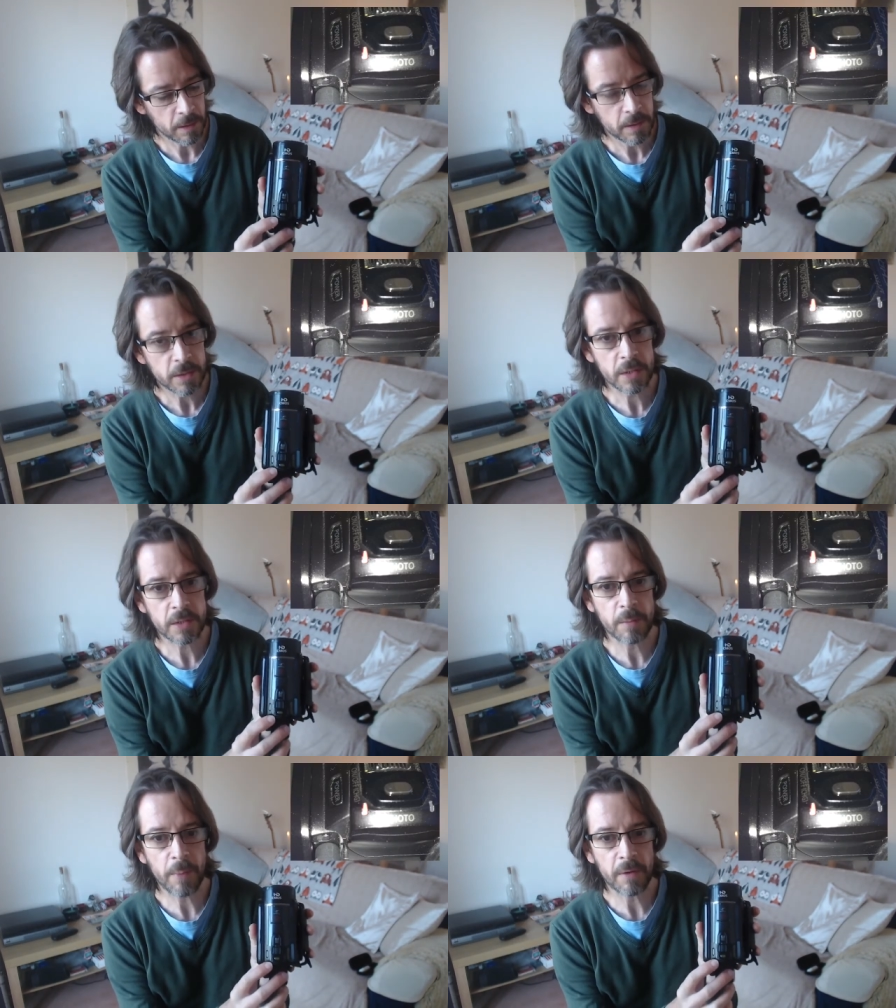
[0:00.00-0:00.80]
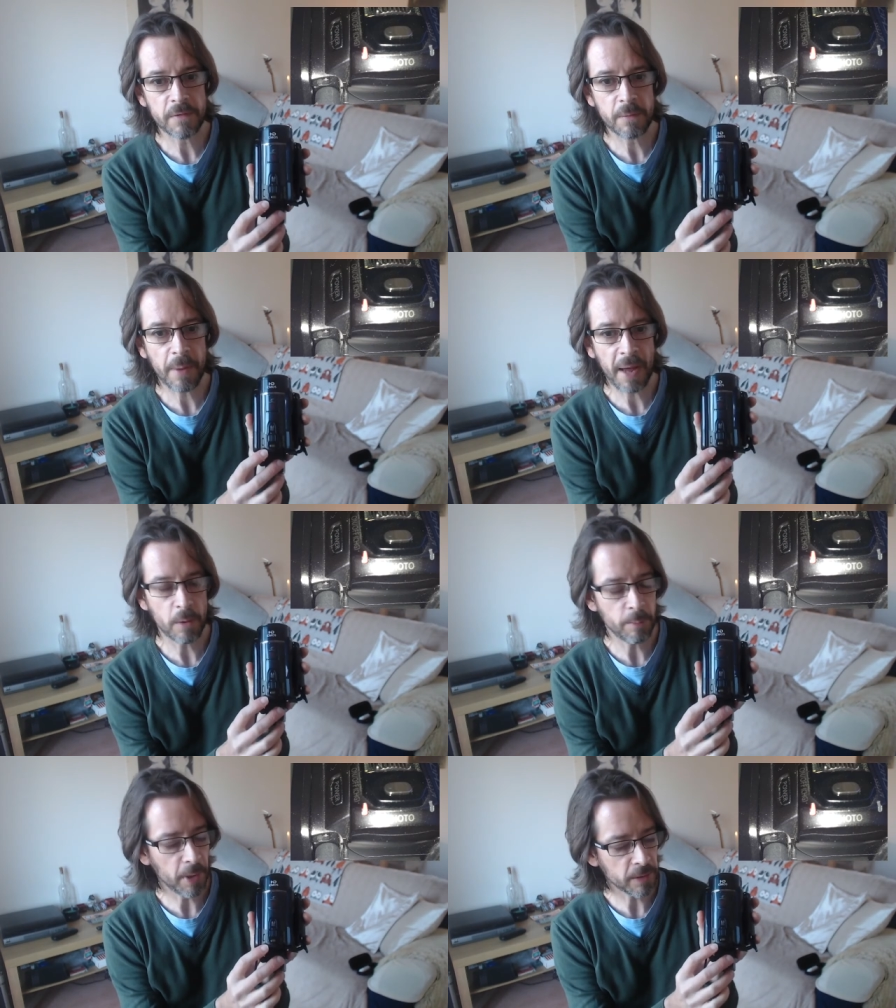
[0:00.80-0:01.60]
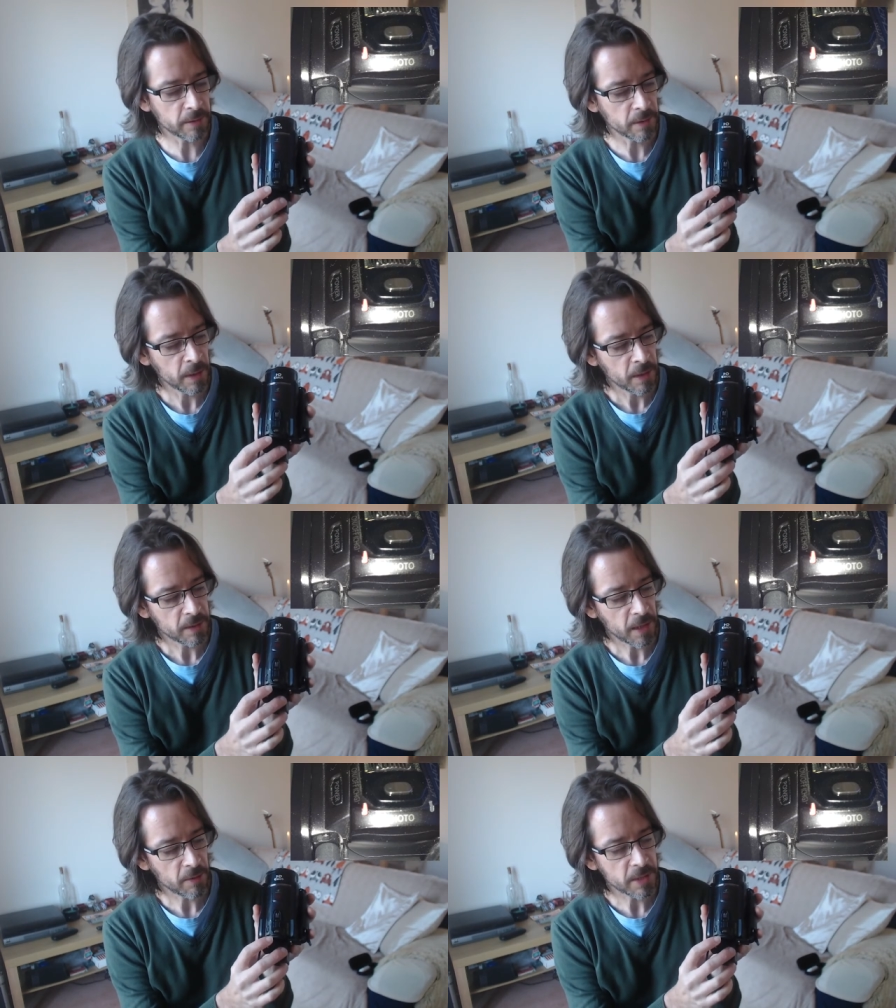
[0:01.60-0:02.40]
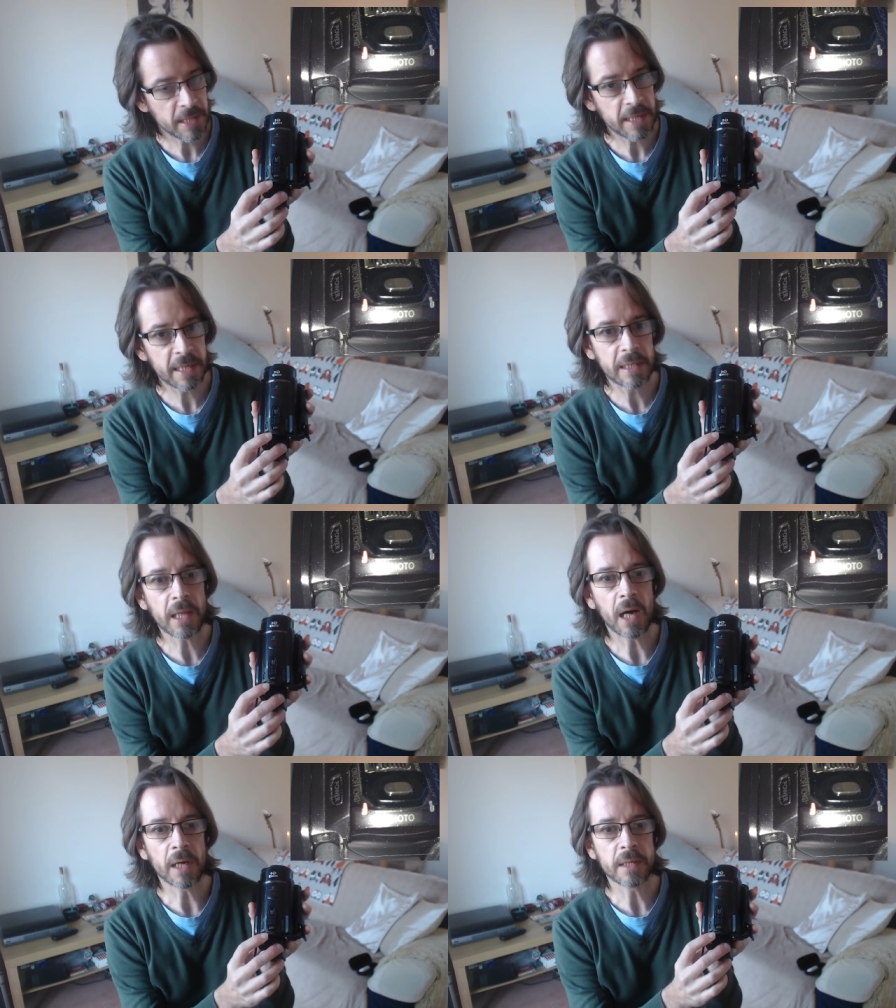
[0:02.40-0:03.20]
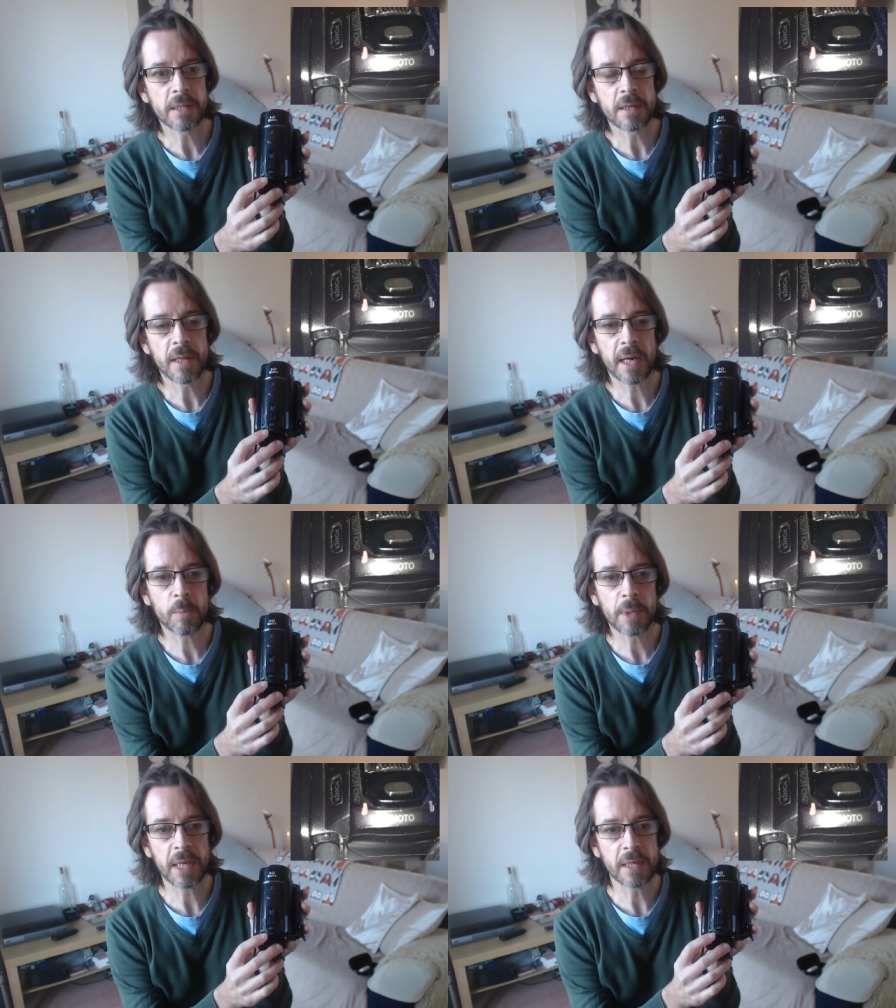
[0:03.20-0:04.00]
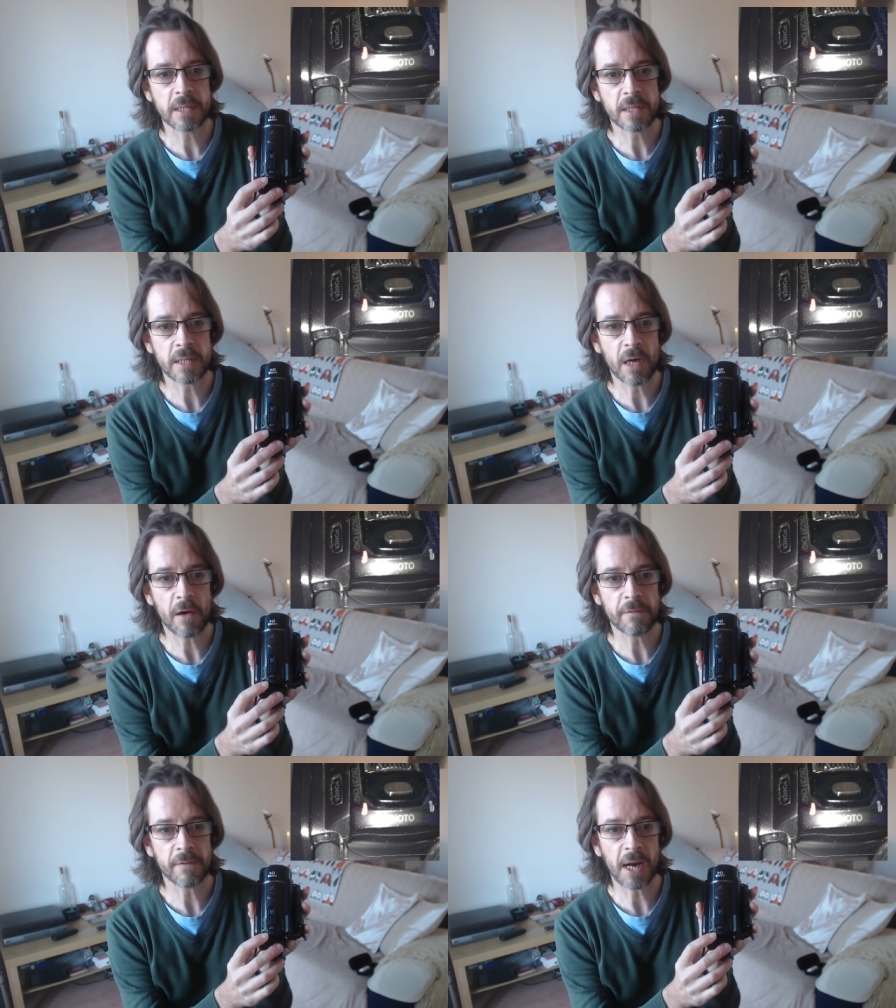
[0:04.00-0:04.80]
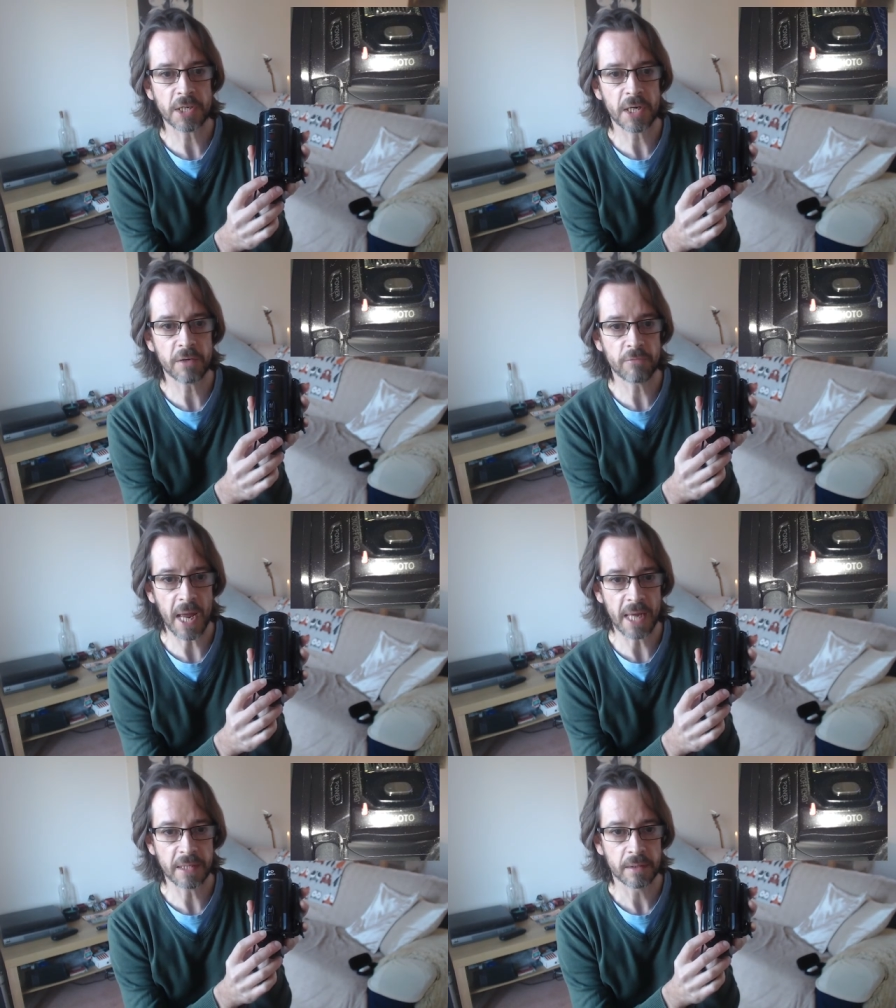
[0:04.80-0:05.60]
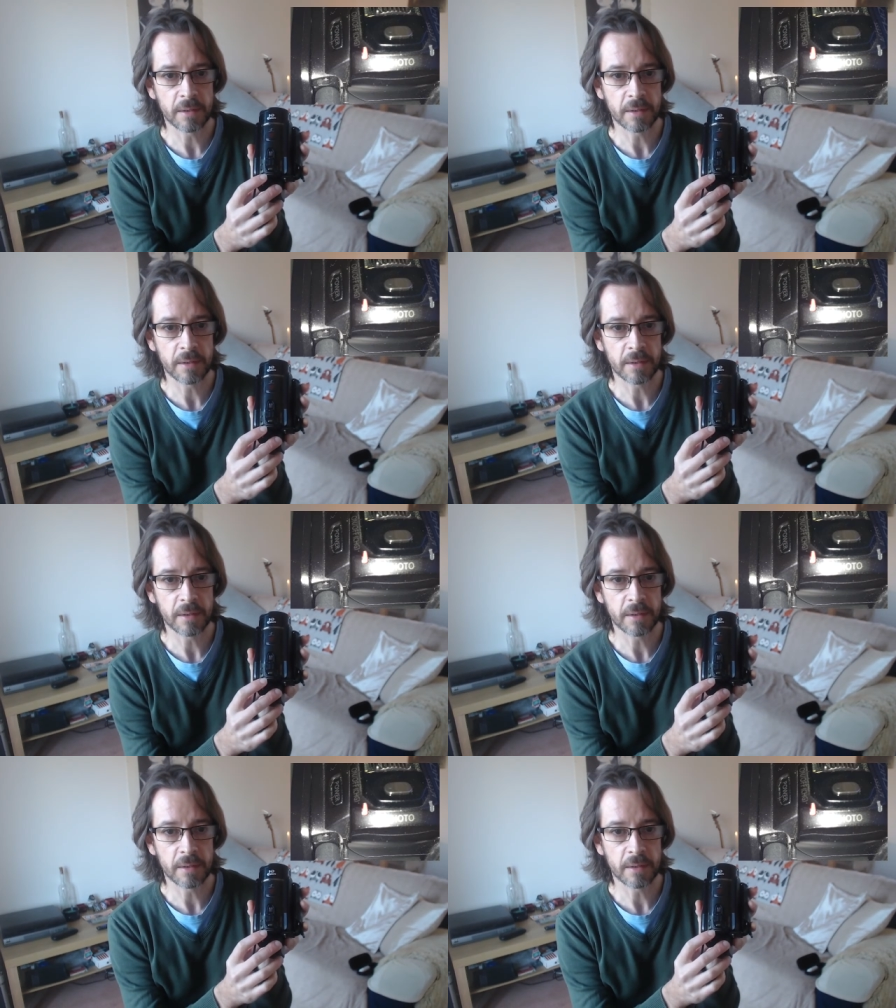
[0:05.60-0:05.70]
just above the power button, there is a little light that'll begin to start flashing red.